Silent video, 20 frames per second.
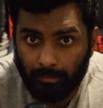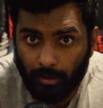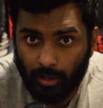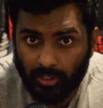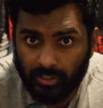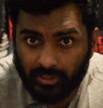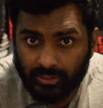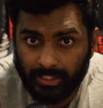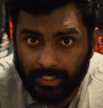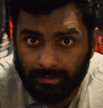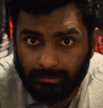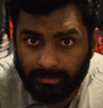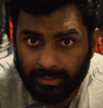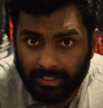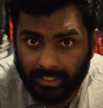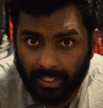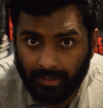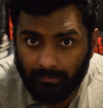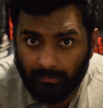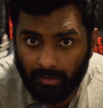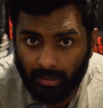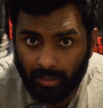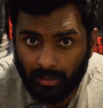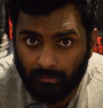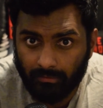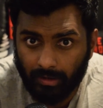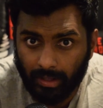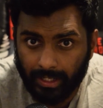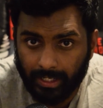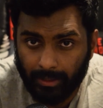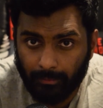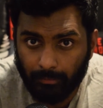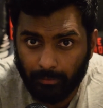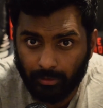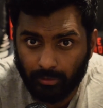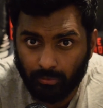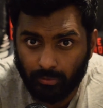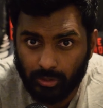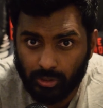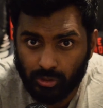LeBron James and Kevin Love
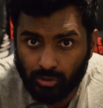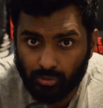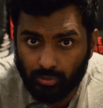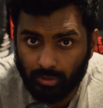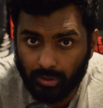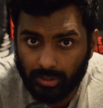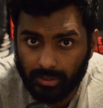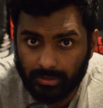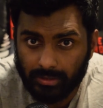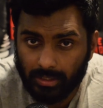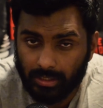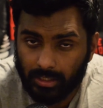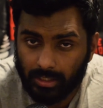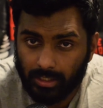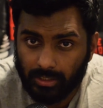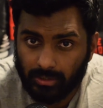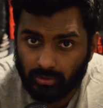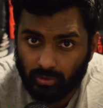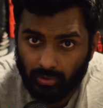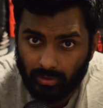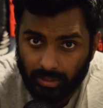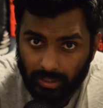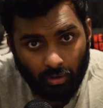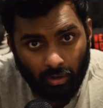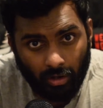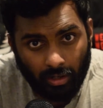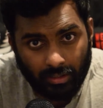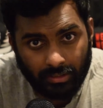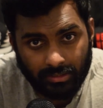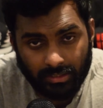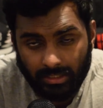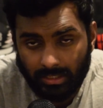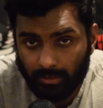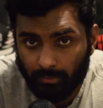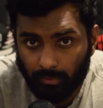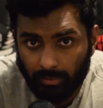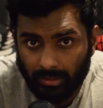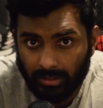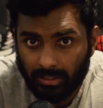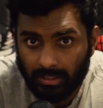lineup with 3 shooters. So
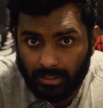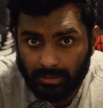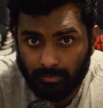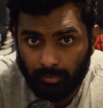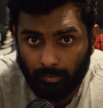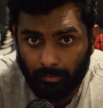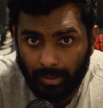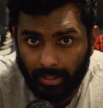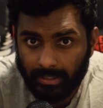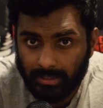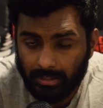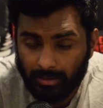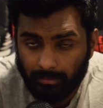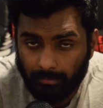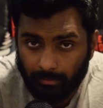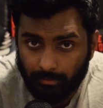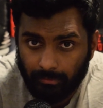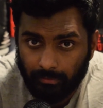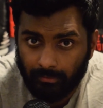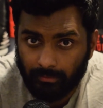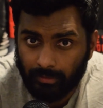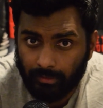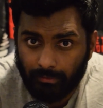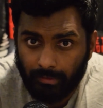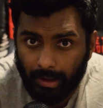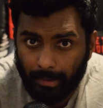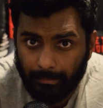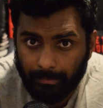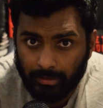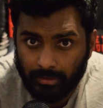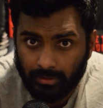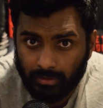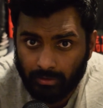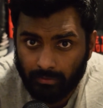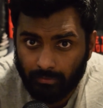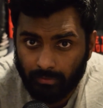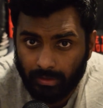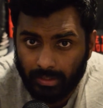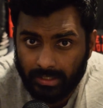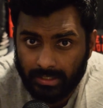honestly, with this momentum, the Raptors
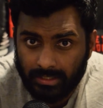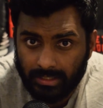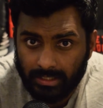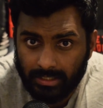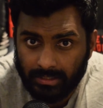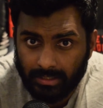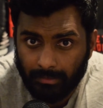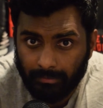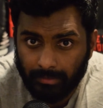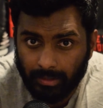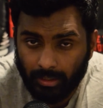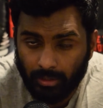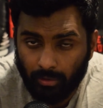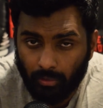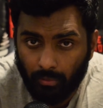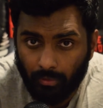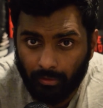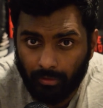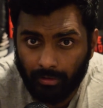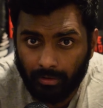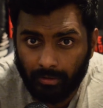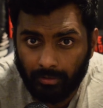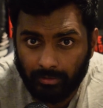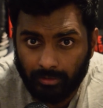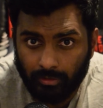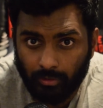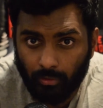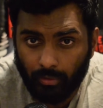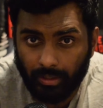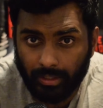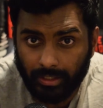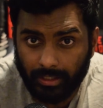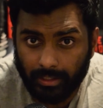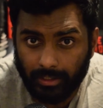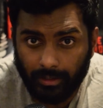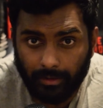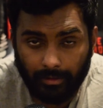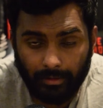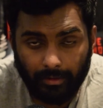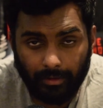could really see something growing
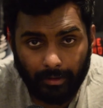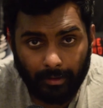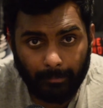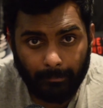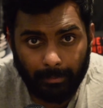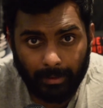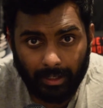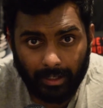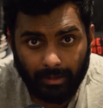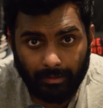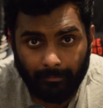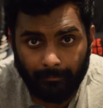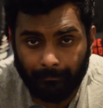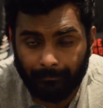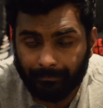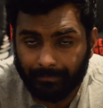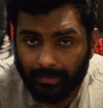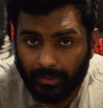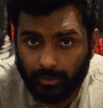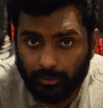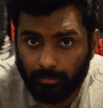here. But